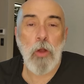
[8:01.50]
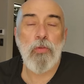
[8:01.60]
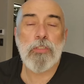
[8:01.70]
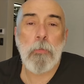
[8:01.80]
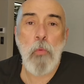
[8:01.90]
You know,
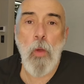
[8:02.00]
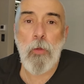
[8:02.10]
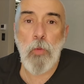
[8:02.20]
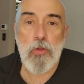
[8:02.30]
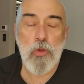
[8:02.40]
there's a
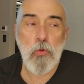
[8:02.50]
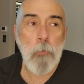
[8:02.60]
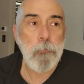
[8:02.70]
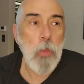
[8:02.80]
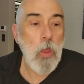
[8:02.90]
point when
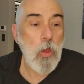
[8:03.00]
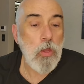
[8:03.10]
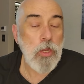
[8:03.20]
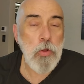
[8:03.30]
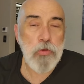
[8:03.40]
you
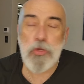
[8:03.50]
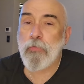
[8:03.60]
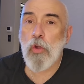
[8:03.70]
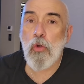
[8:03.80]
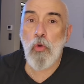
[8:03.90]
know, do you
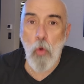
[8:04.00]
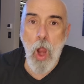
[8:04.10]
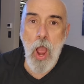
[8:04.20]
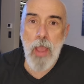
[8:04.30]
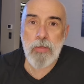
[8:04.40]
ever
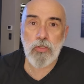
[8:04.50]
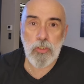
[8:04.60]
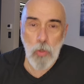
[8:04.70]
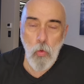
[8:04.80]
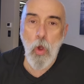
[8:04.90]
cry
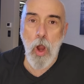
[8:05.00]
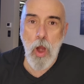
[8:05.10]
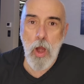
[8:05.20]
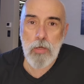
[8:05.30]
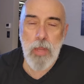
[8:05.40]
so
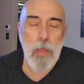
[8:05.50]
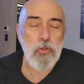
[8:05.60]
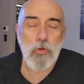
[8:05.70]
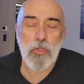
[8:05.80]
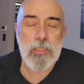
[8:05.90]
hard
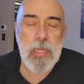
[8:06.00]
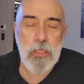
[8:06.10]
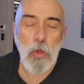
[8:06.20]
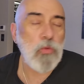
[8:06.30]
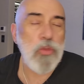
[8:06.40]
and you
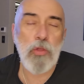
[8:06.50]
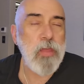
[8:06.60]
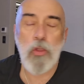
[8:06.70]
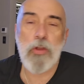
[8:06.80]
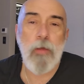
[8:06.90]
just don't, you
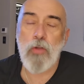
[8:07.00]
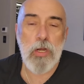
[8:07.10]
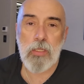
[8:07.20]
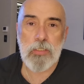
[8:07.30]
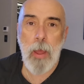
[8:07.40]
think you're never
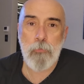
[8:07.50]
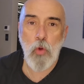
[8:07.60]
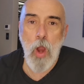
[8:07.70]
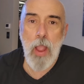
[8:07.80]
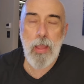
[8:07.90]
going to
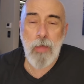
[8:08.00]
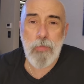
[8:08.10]
stop crying?